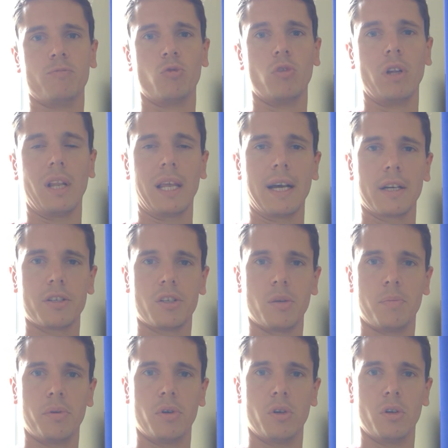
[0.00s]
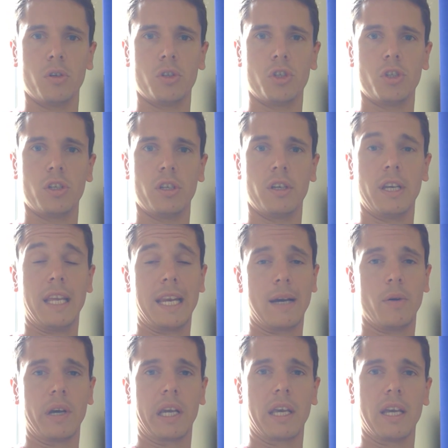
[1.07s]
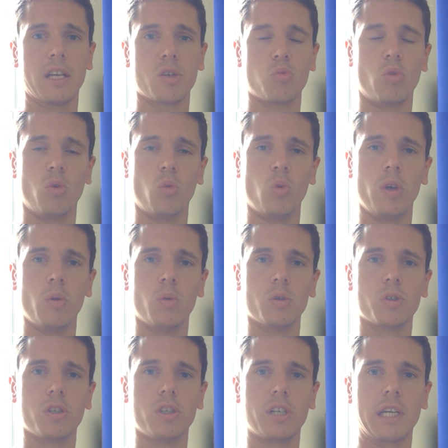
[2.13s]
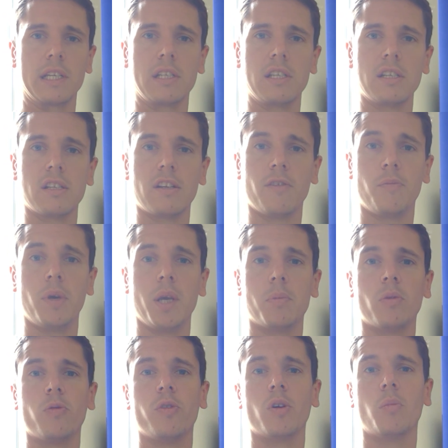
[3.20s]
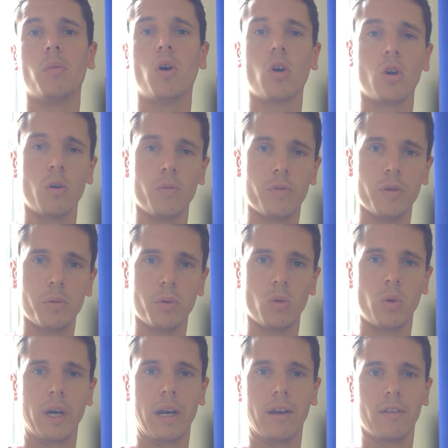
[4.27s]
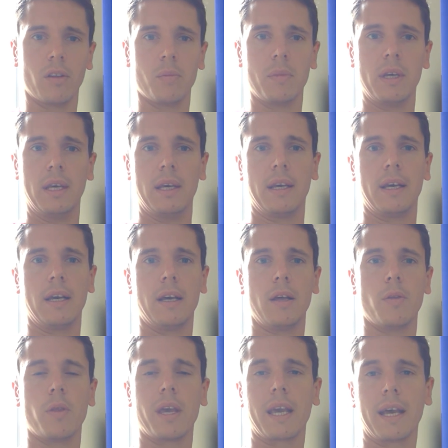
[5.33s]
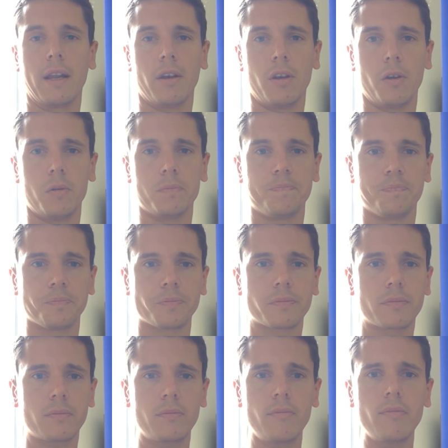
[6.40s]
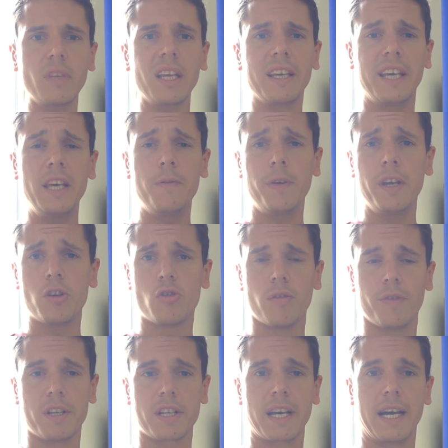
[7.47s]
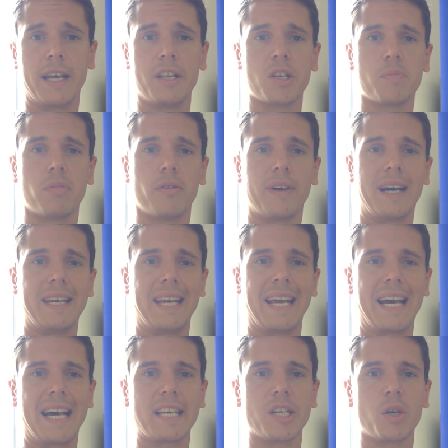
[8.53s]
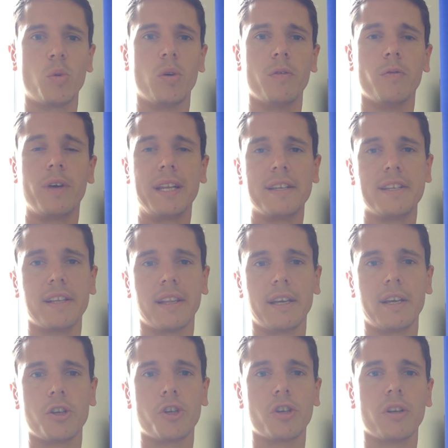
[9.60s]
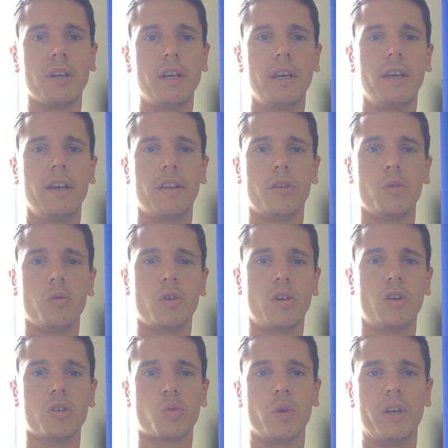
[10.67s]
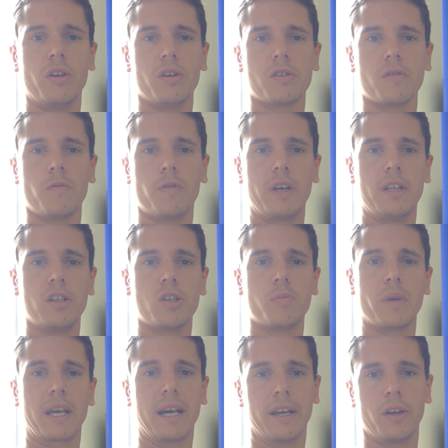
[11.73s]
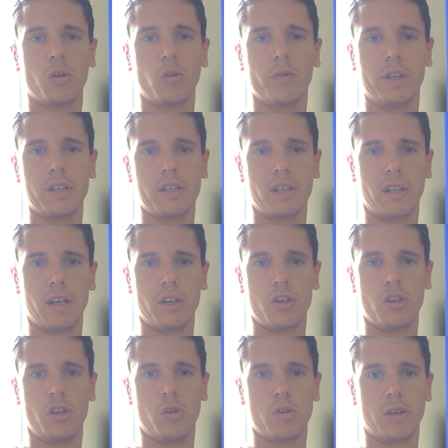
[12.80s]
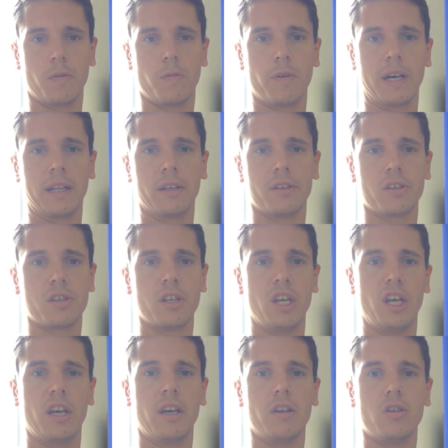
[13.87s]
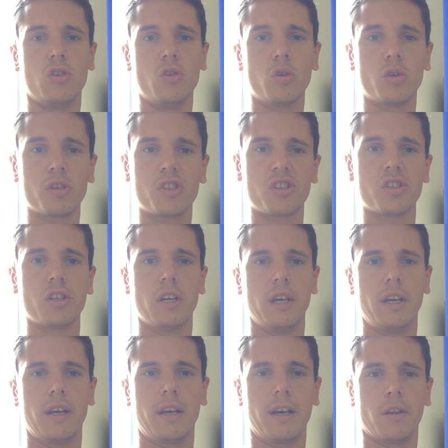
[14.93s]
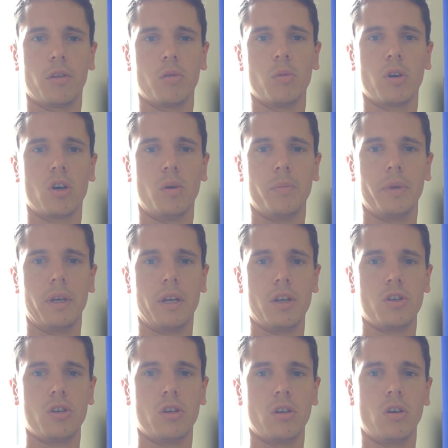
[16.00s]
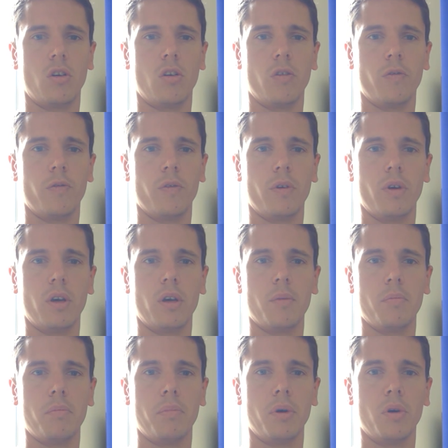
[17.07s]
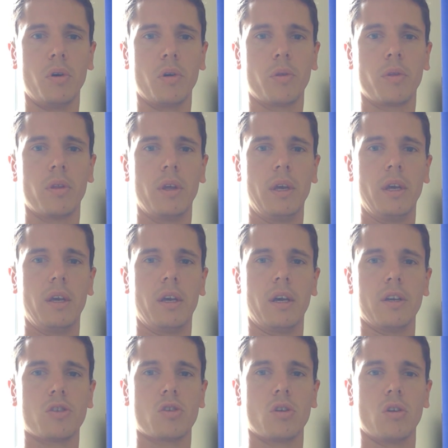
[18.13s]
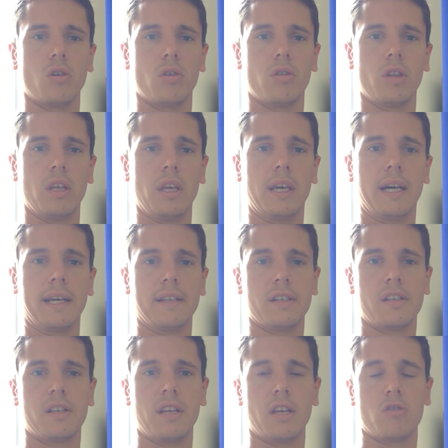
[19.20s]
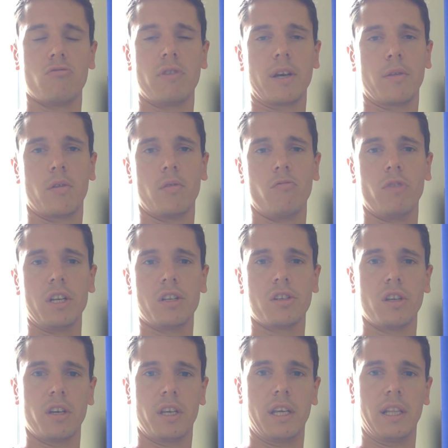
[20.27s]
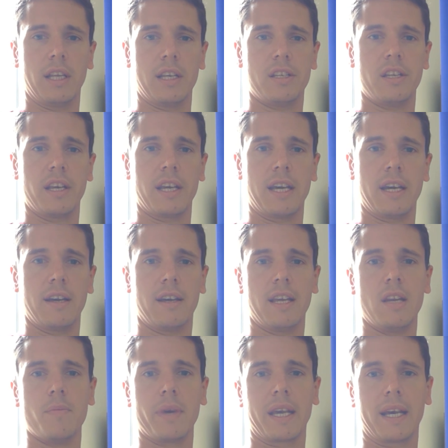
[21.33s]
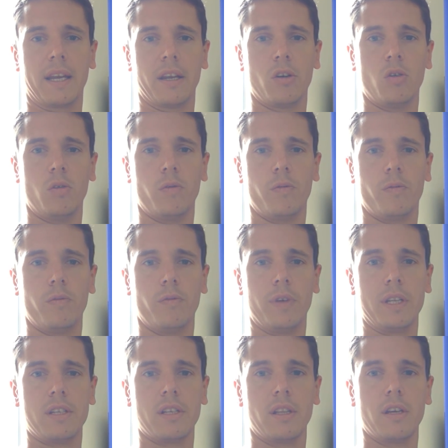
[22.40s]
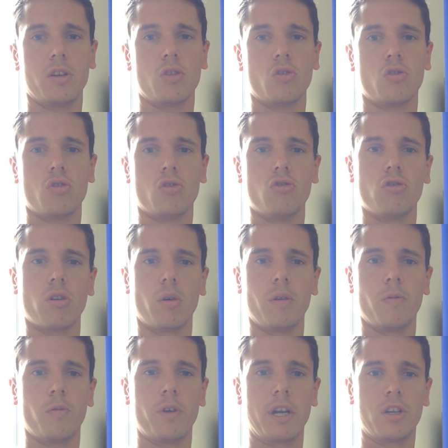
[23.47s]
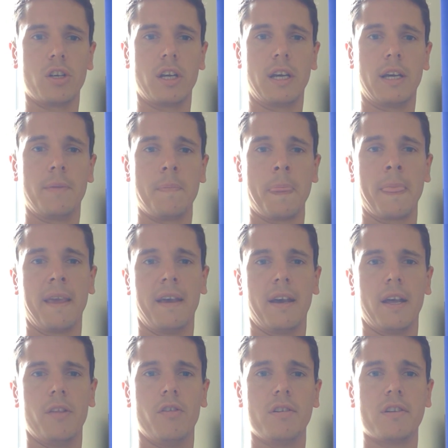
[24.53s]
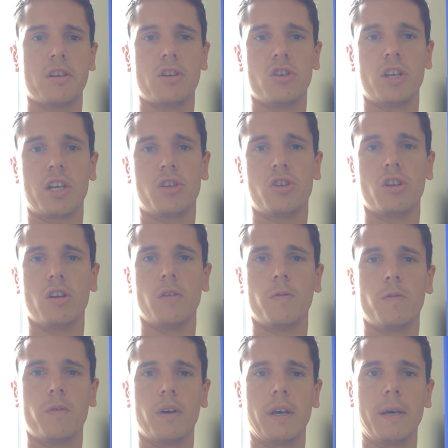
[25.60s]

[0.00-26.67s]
relaxed approach? In our case, what we will suggest is that if people feel more comfortable wearing them, they can do. Key feature of this guidance: providing adequate ventilation through doors, windows and vents, mechanical ventilation using fans and ducts, and through a combination of both. So the guidance states rather than recirculating air, any mechanical ventilation should draw in fresh air. And there is a suggestion of